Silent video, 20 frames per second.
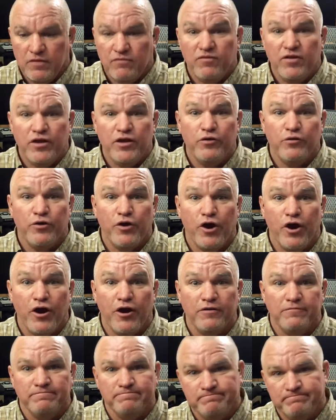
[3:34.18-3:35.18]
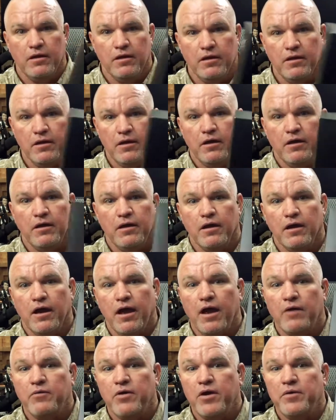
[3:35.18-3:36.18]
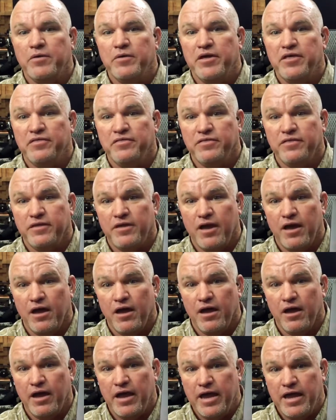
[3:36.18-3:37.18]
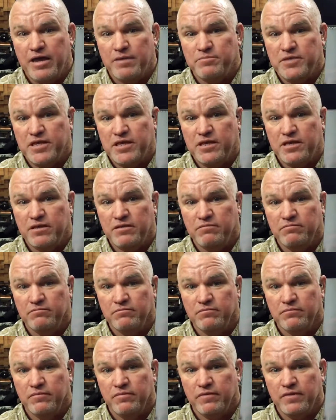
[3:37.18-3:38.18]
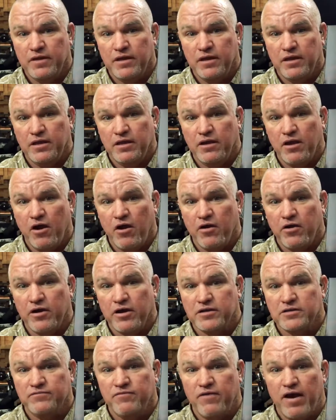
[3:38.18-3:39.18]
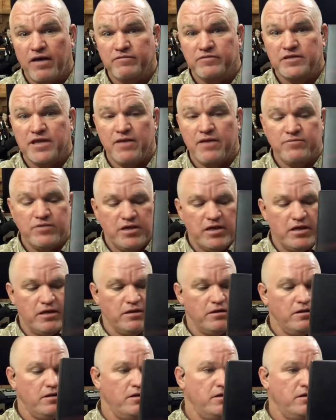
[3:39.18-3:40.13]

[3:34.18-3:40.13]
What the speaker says: video card. I went with the AMD, the RX 570.